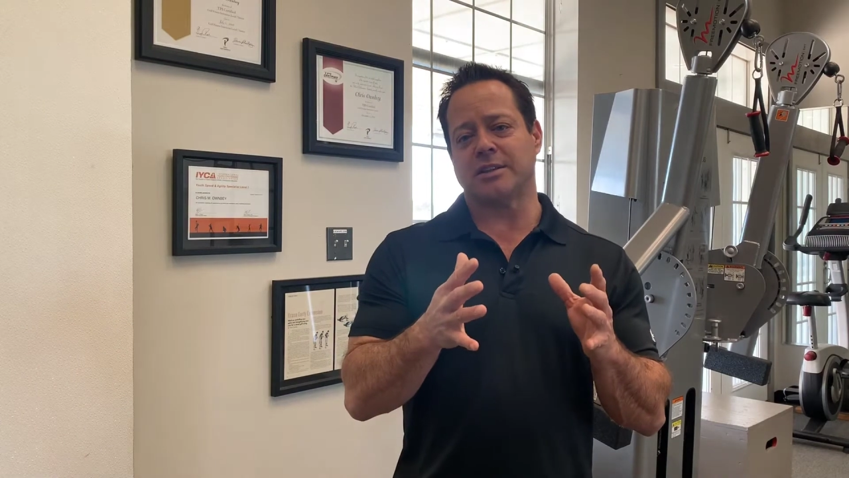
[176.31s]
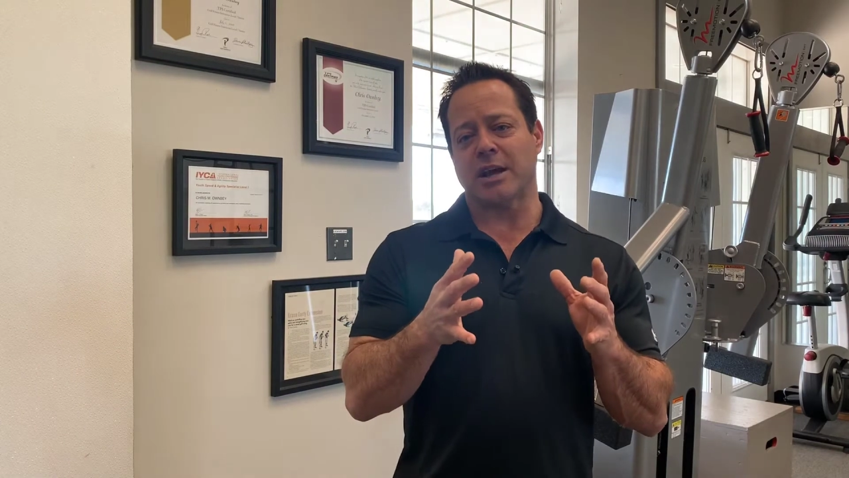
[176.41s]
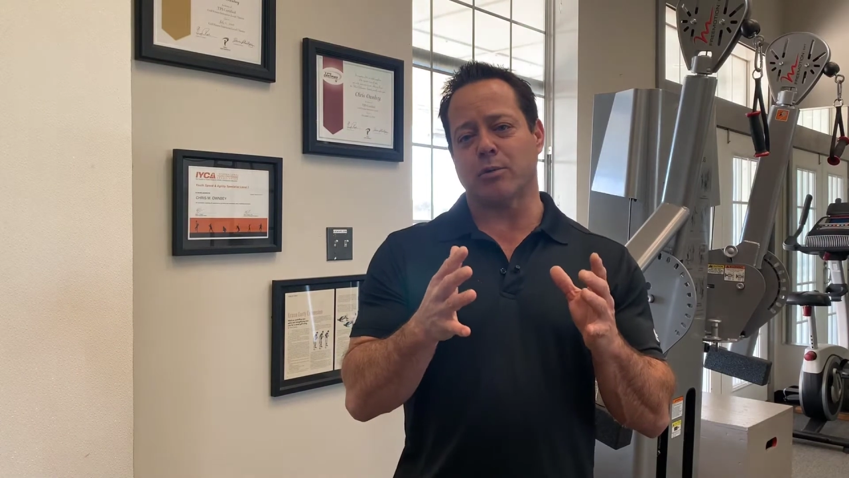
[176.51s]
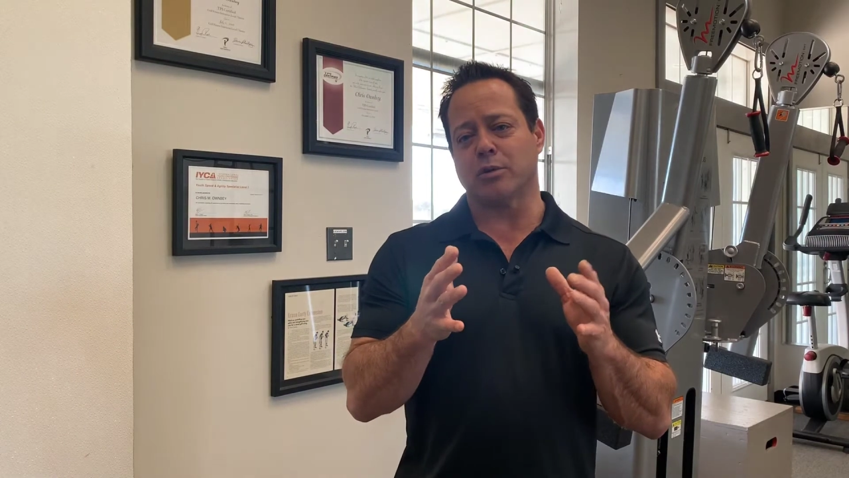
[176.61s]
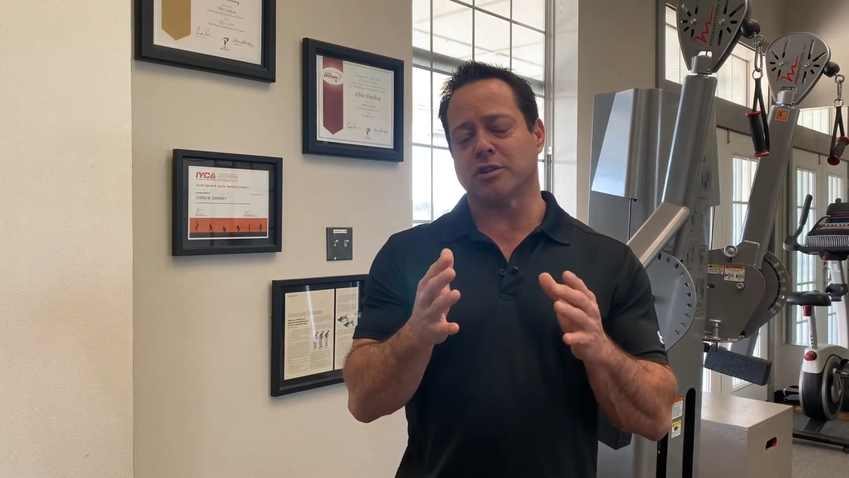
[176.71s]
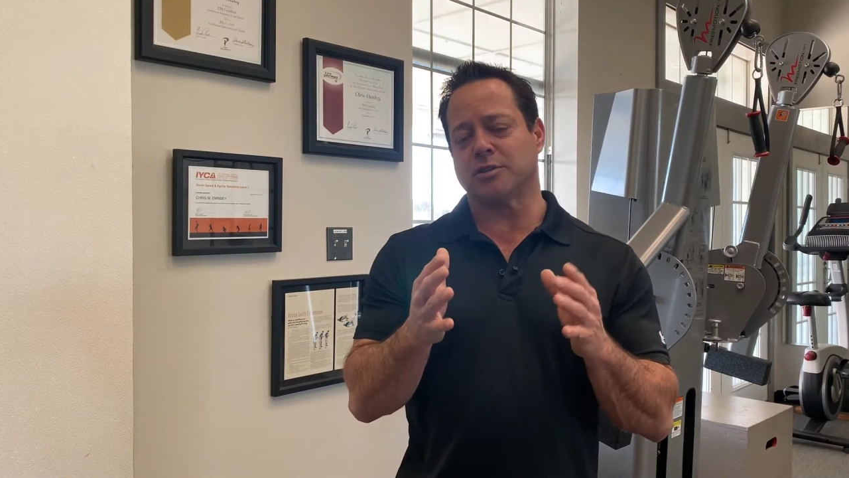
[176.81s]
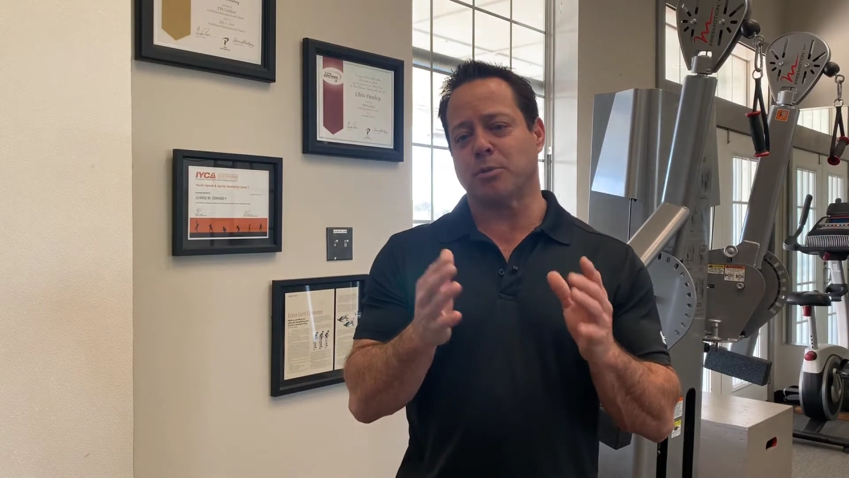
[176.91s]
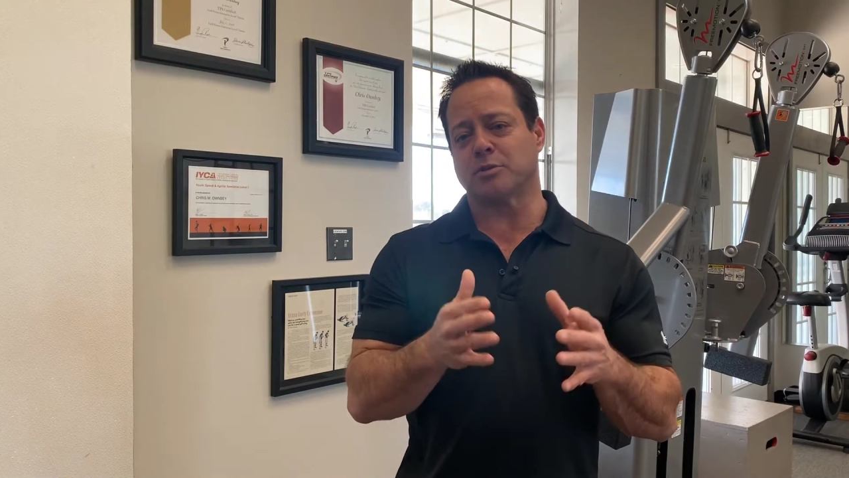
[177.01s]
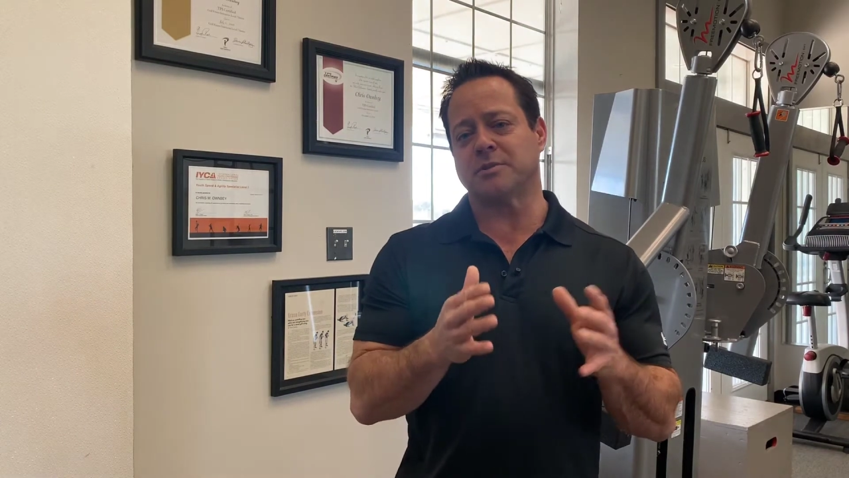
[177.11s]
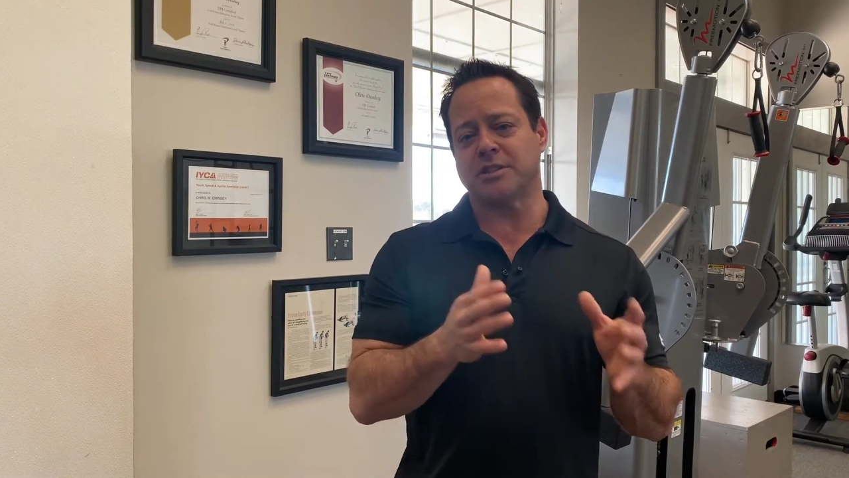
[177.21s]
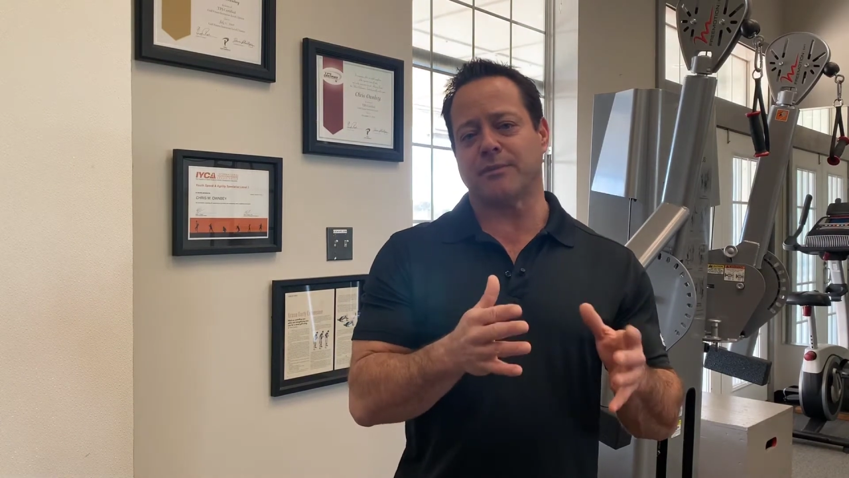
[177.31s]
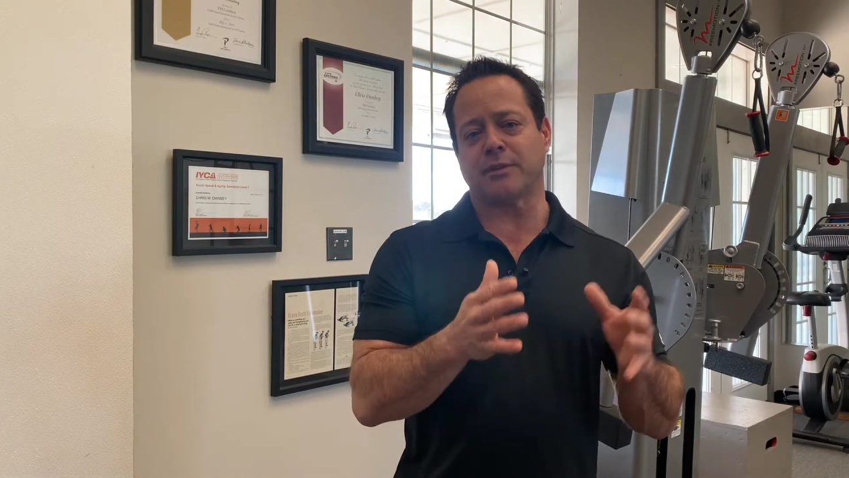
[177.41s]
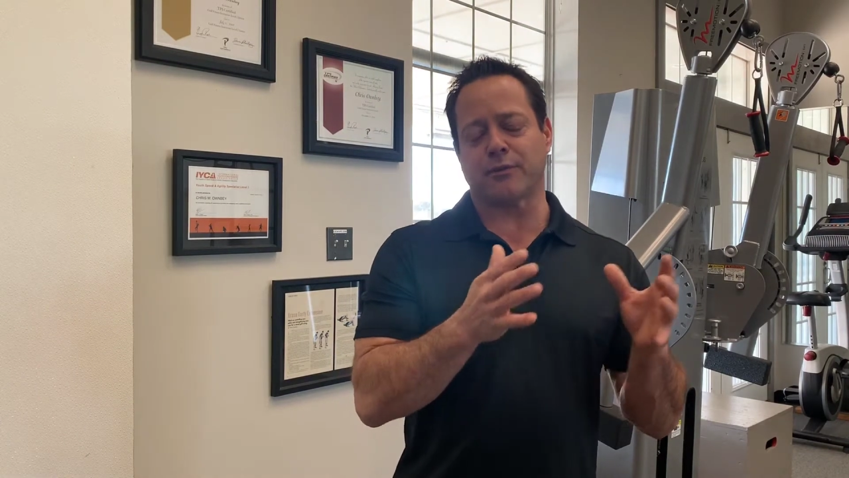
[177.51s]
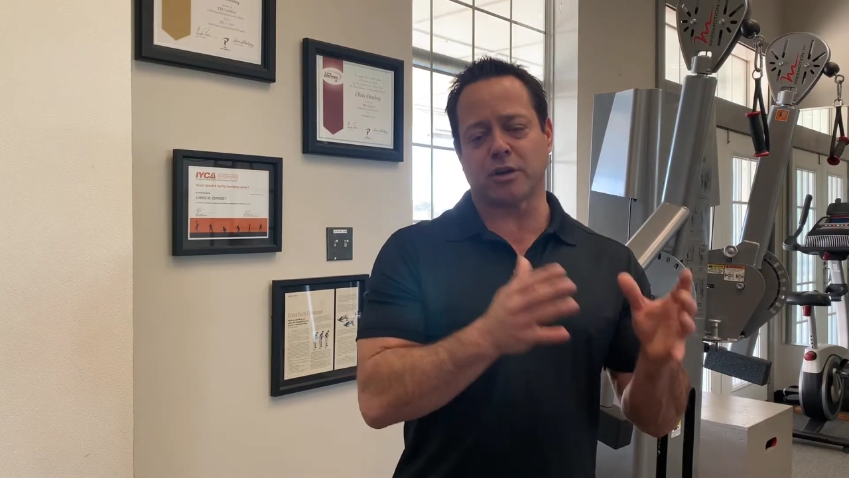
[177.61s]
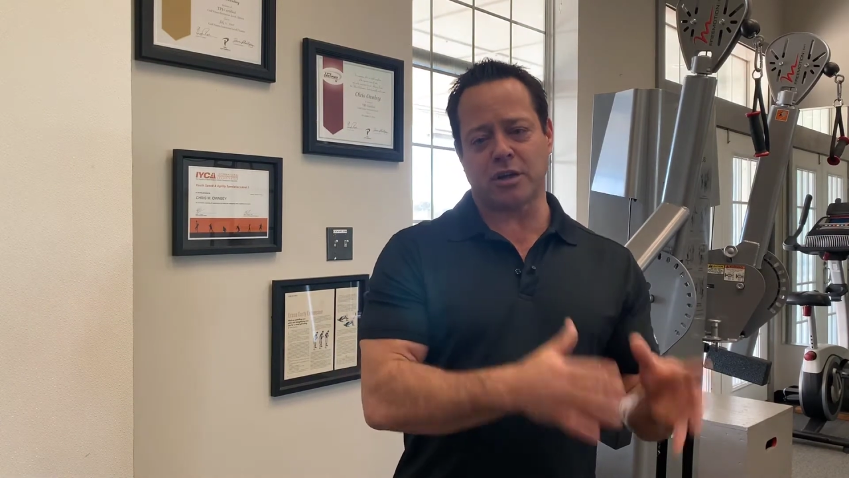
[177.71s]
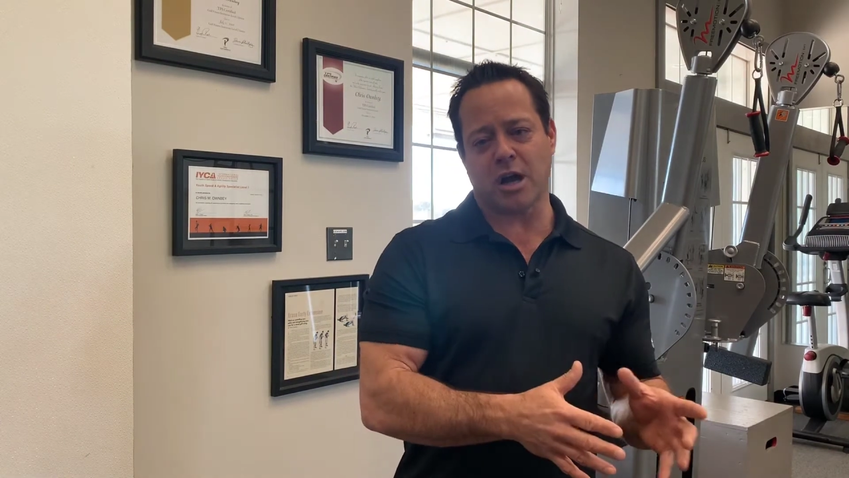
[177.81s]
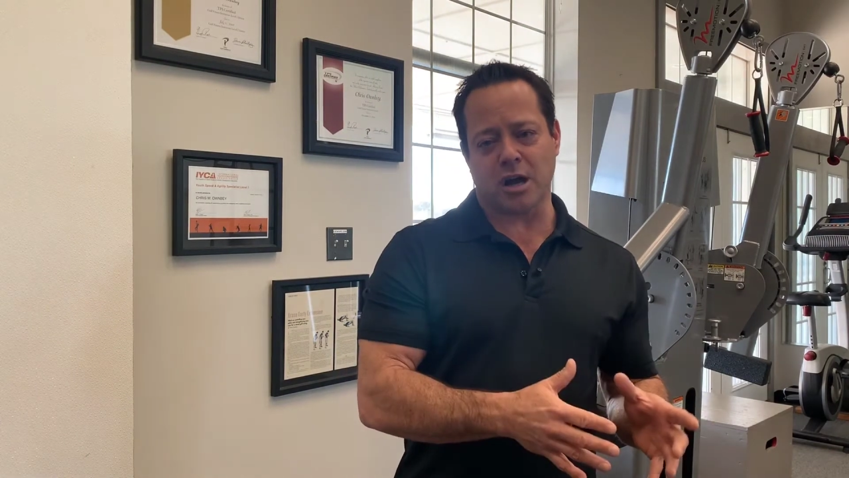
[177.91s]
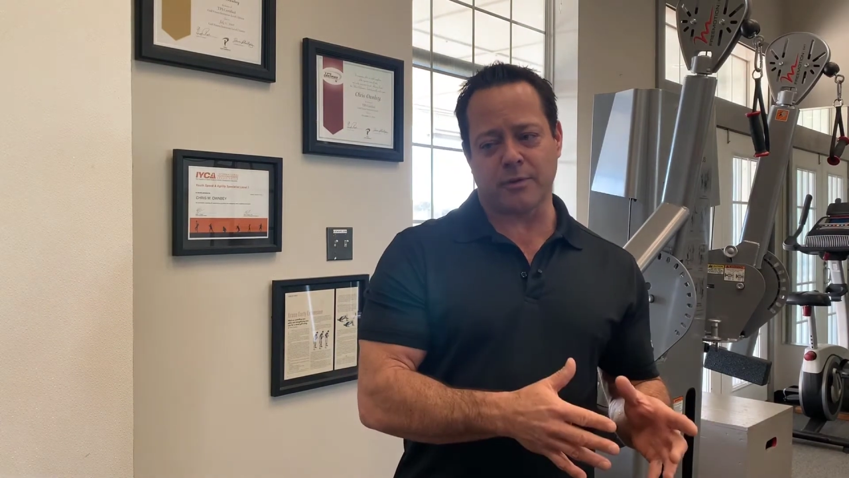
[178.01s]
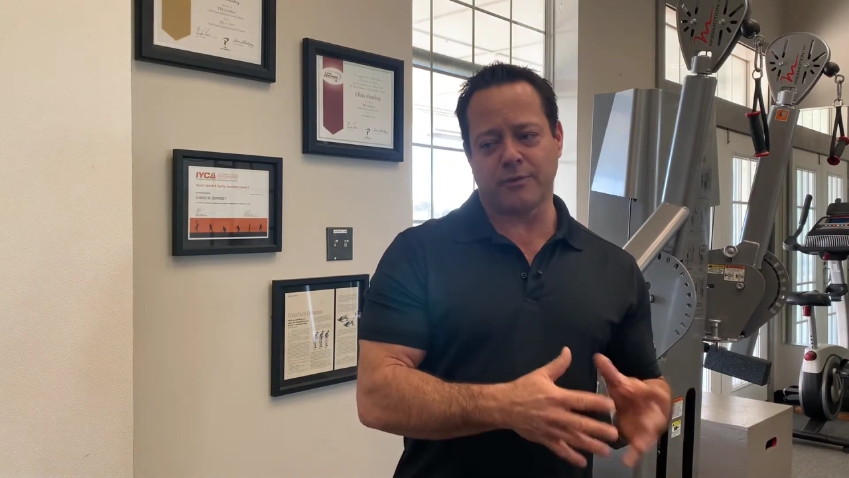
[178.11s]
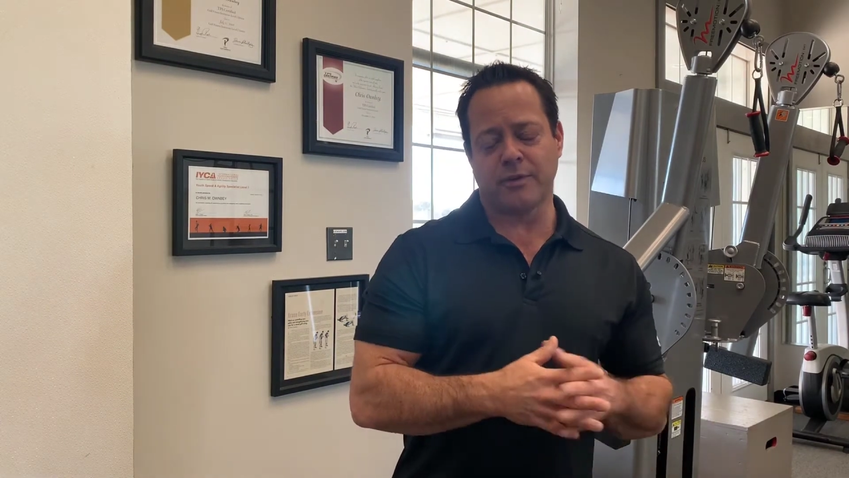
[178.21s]
that were sports specific for
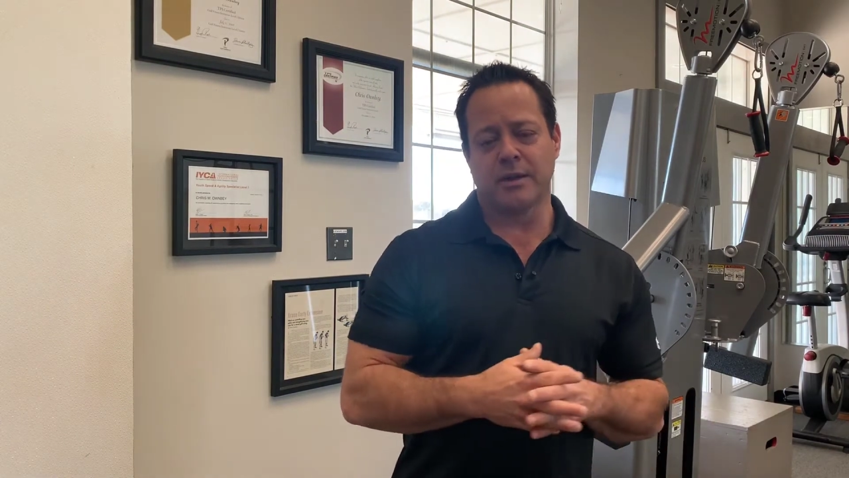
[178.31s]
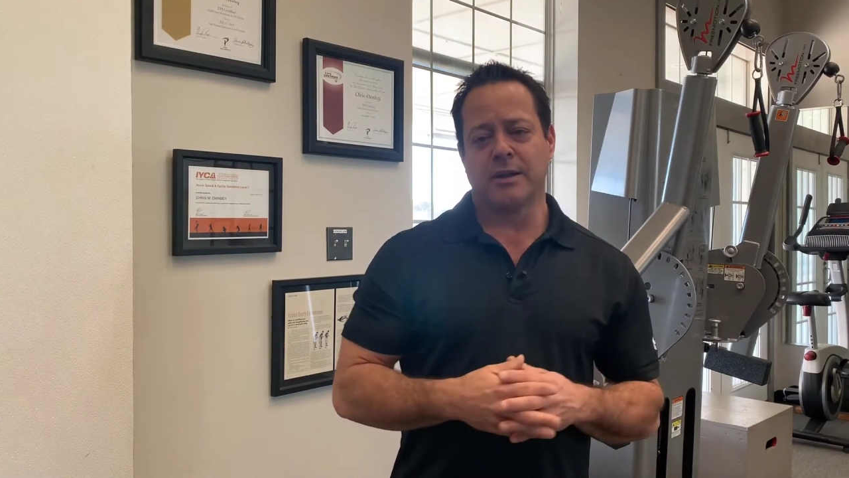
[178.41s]
golf